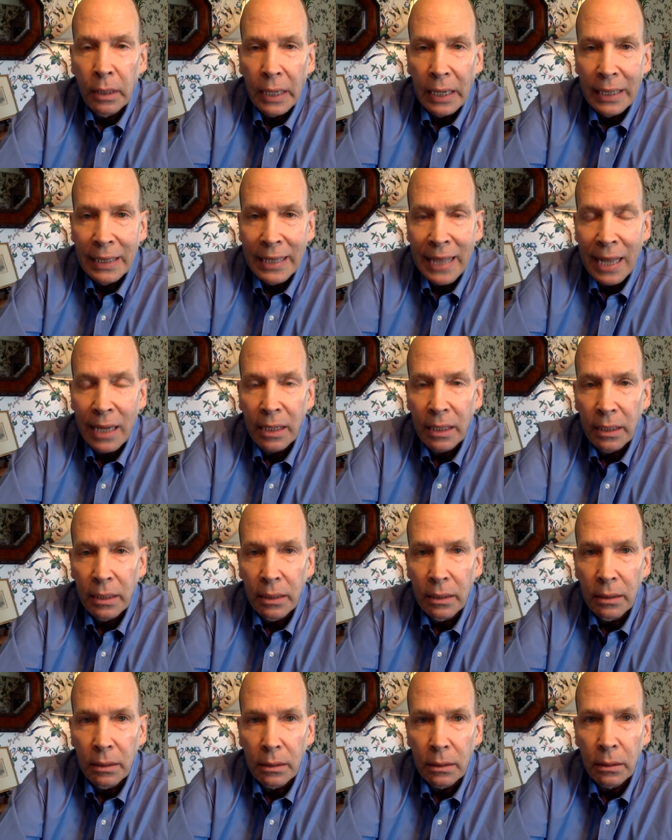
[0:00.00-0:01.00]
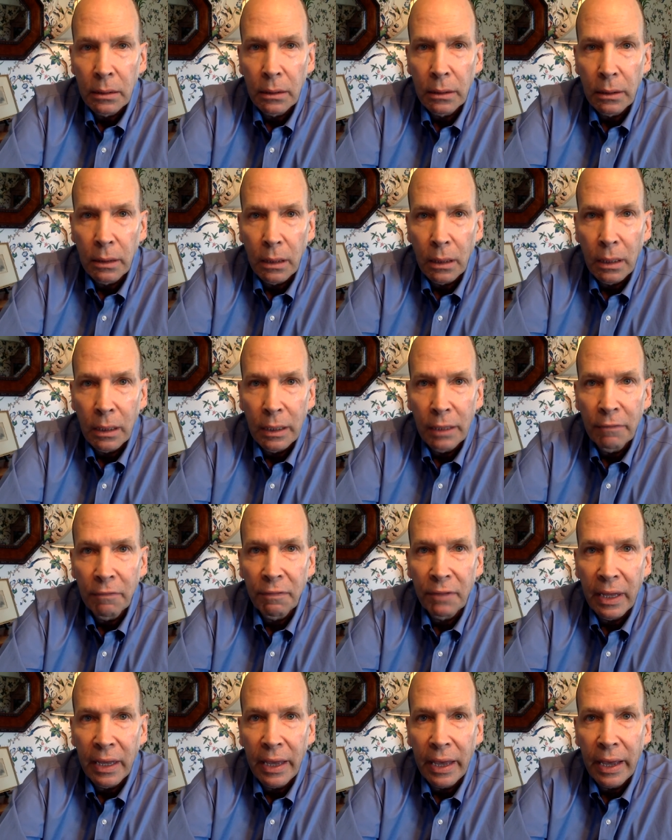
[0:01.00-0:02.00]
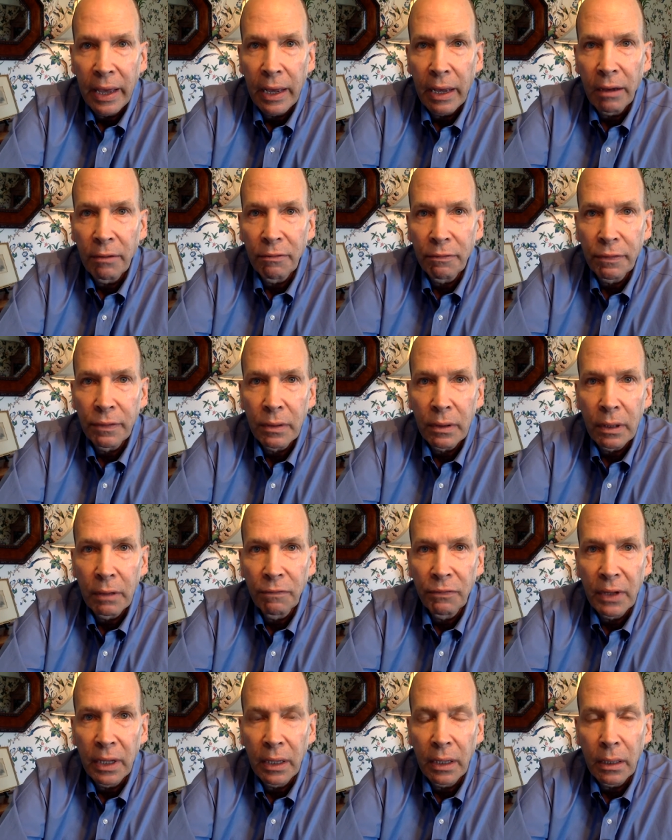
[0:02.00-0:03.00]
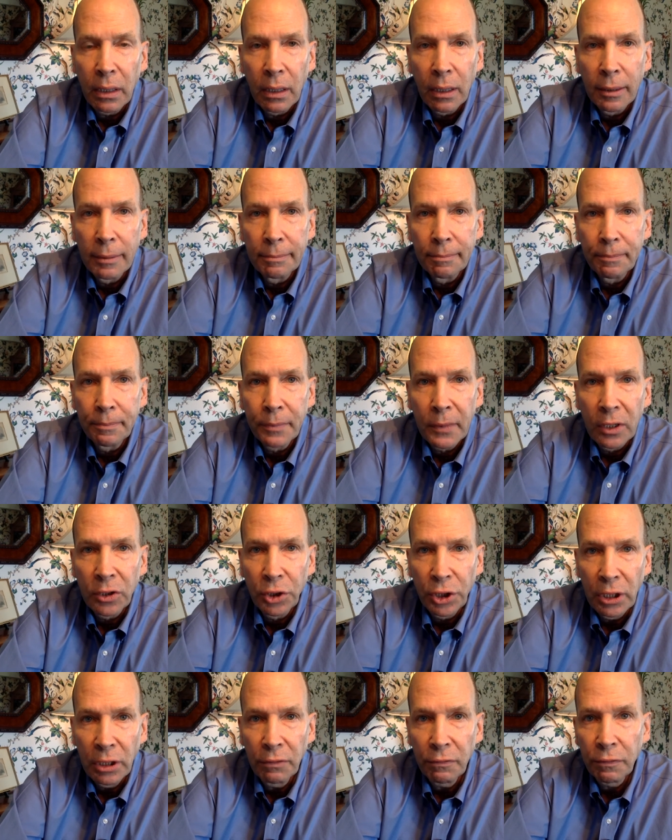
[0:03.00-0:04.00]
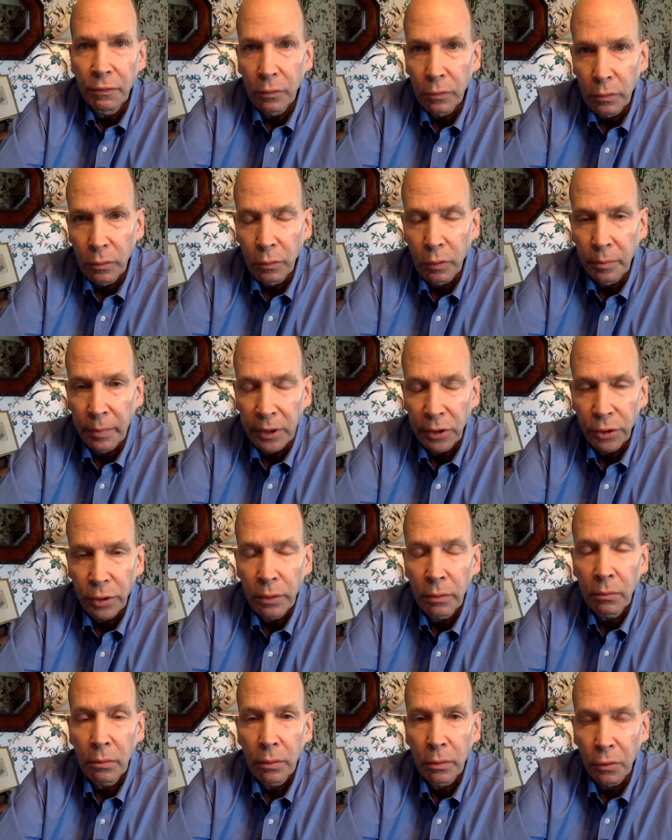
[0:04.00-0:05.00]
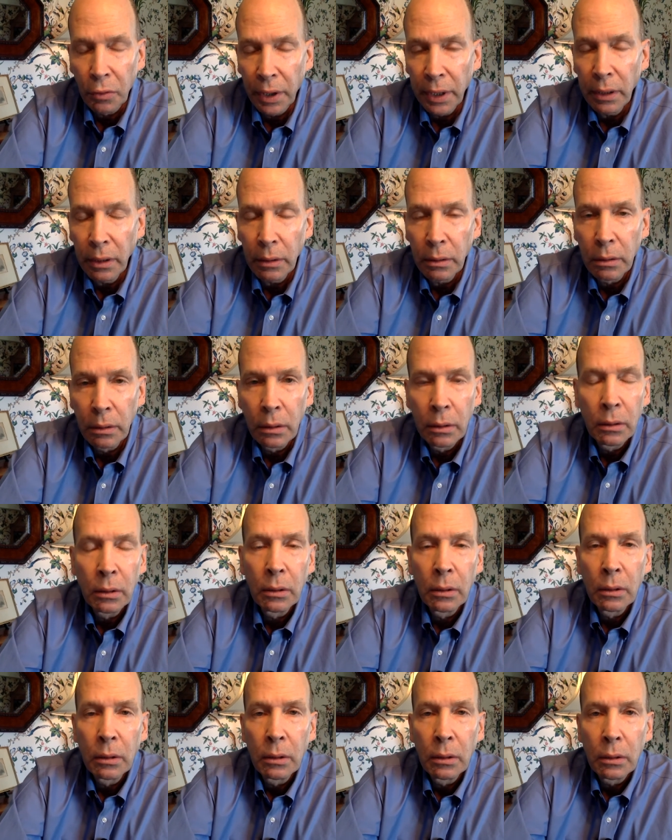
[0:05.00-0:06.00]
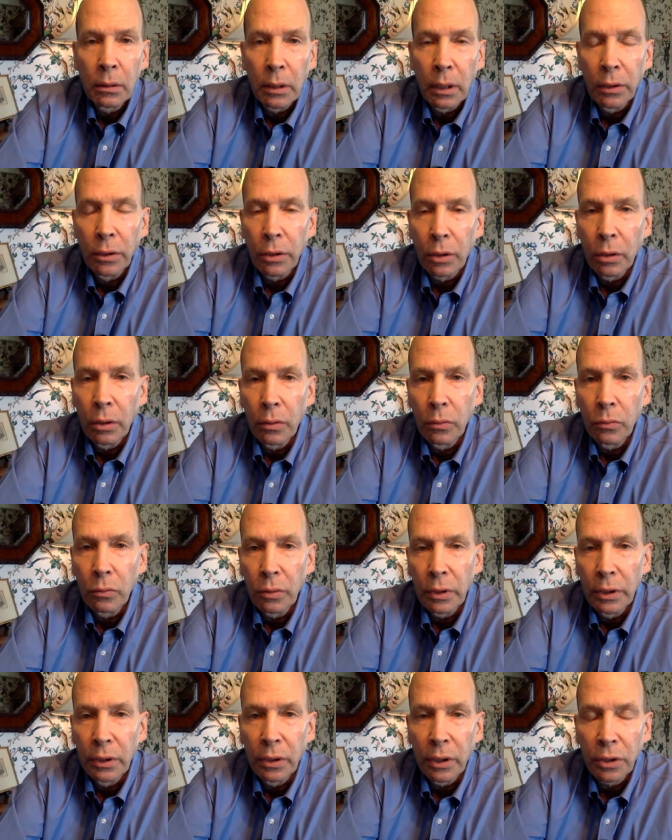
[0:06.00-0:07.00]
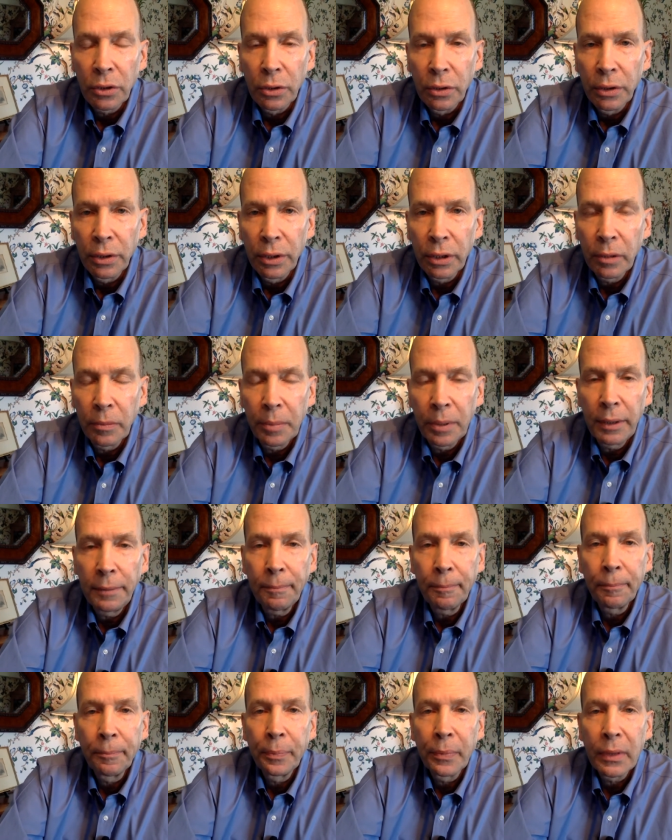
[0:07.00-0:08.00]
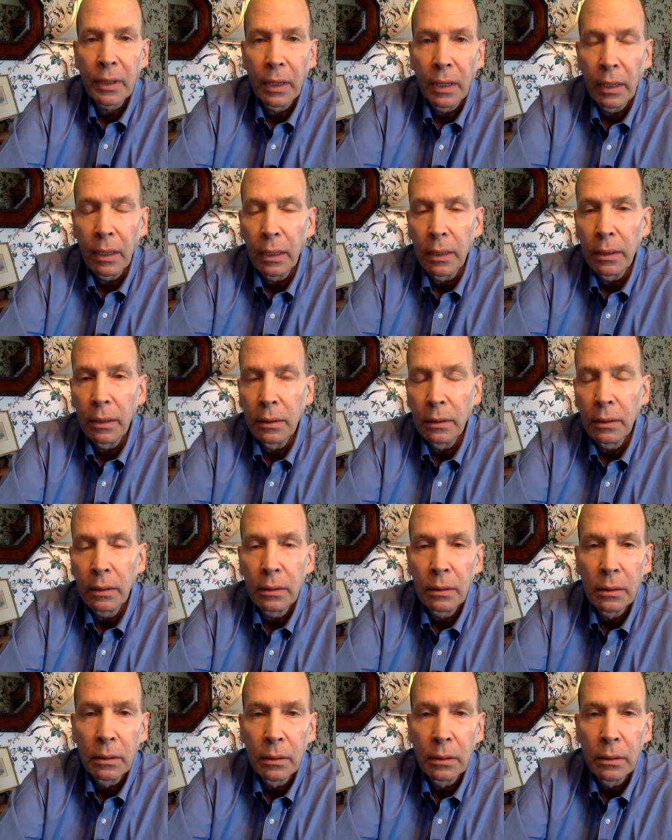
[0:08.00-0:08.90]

And that is uh, if they have, if they um, achieve remission, great, then go induction therapy and